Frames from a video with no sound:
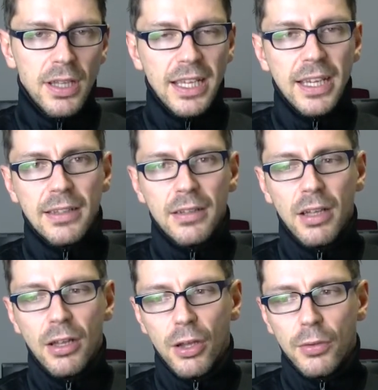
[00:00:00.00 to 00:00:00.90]
I get
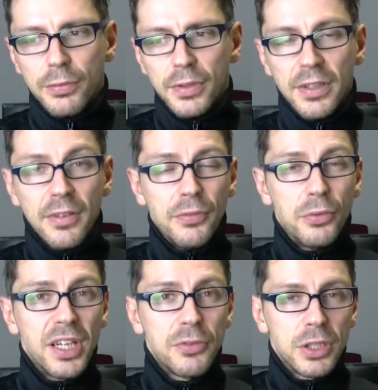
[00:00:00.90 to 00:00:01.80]
a lot of friend